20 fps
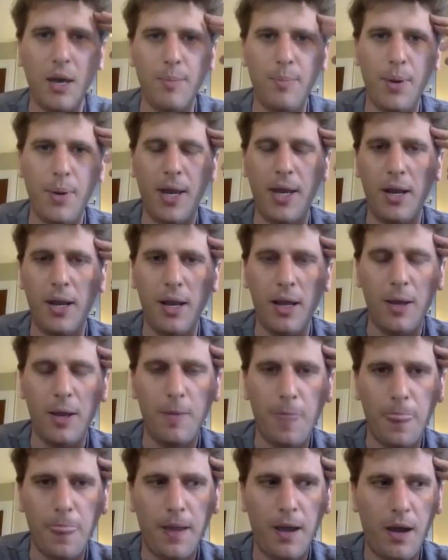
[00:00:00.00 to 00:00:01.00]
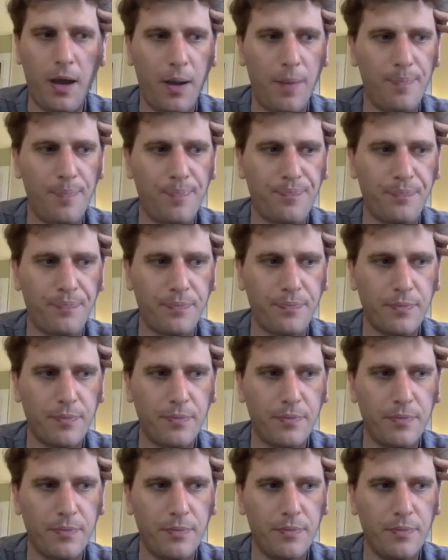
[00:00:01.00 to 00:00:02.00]
But, um,
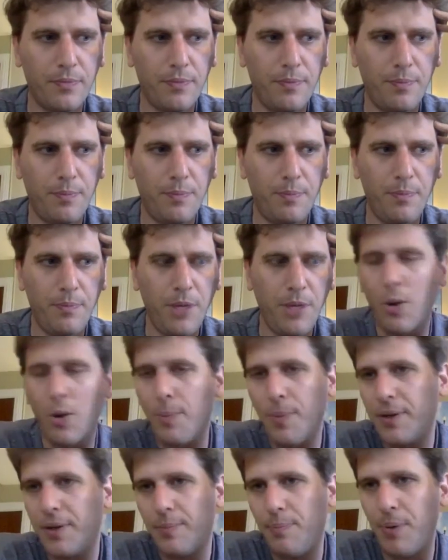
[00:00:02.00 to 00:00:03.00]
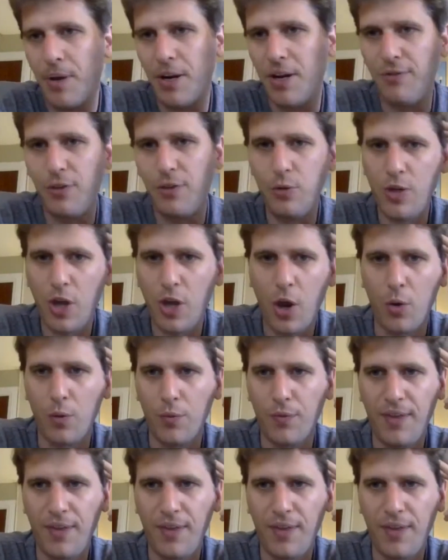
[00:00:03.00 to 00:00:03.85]
You know, but but if you don't,